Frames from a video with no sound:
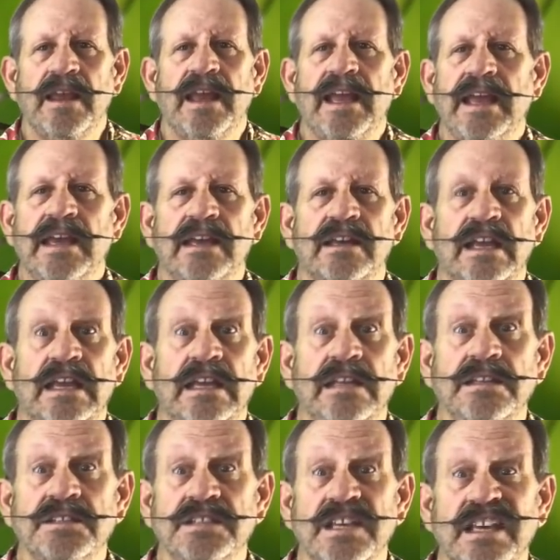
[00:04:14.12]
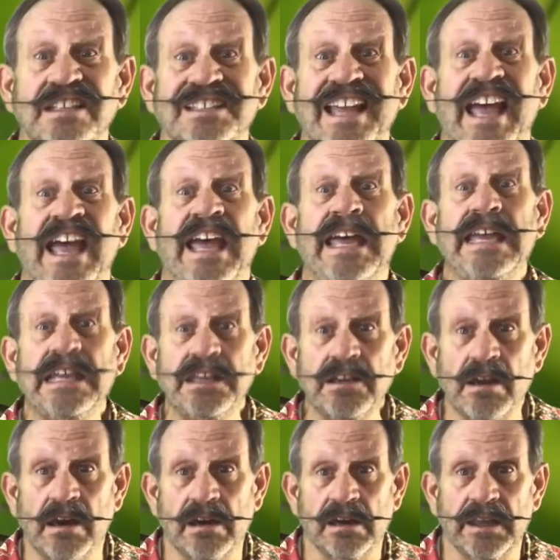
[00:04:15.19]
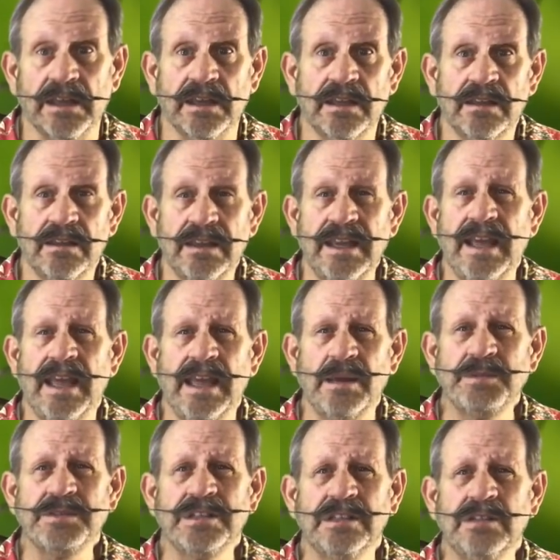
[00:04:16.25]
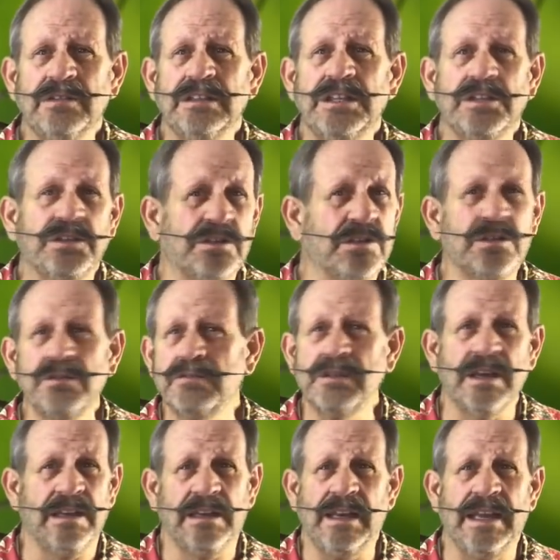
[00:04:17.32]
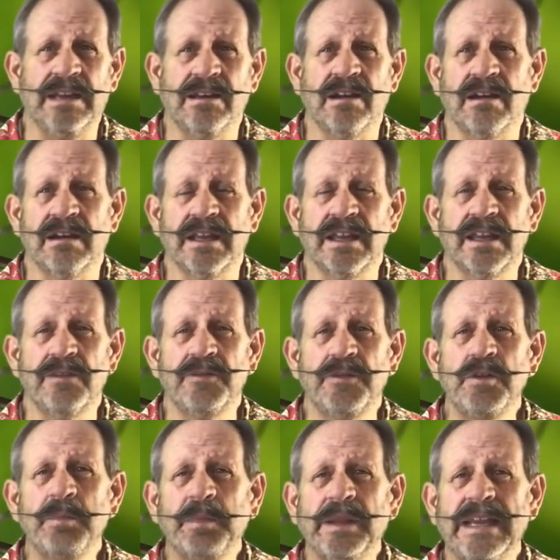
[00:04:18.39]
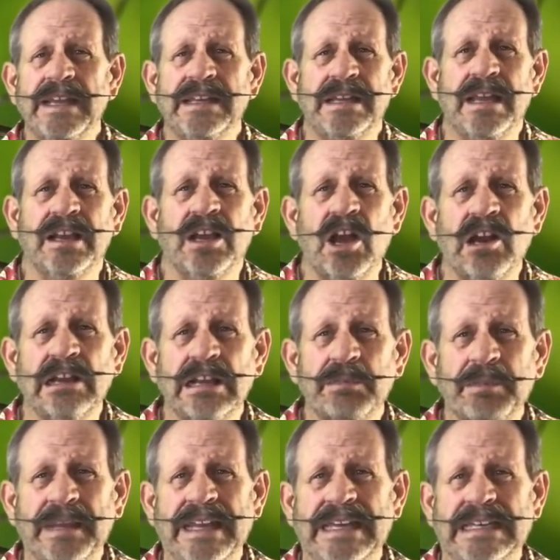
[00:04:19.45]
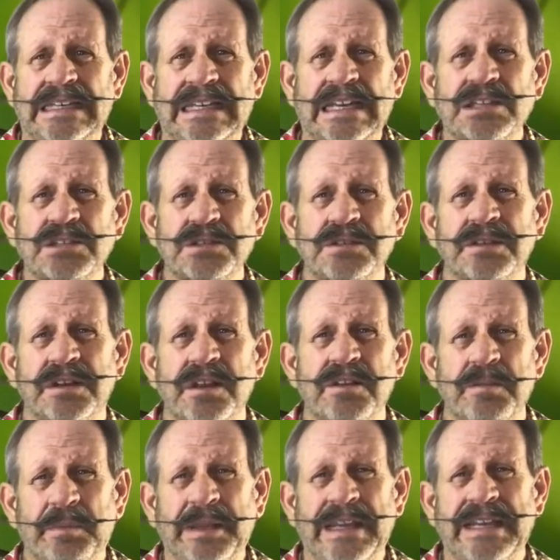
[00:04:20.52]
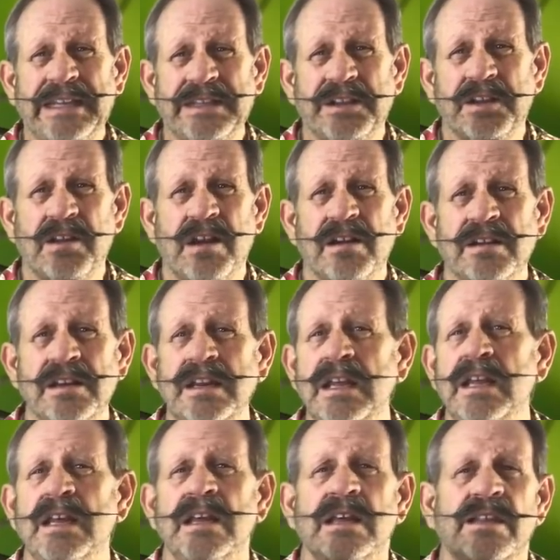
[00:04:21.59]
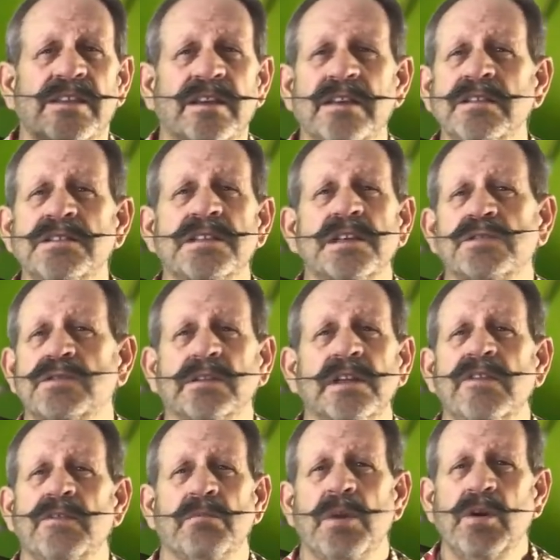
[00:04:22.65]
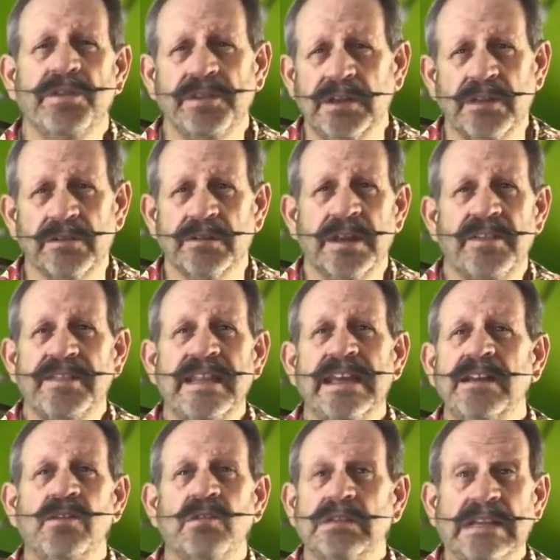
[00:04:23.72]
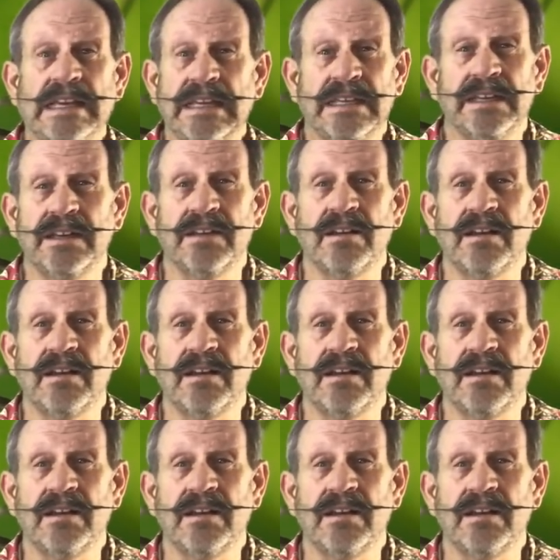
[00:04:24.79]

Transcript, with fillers: and insects hate garlic. They absolutely do not like garlic. If you plant a garlic plant next to another plant in the garden, the insects will leave them both alone. They don't like it at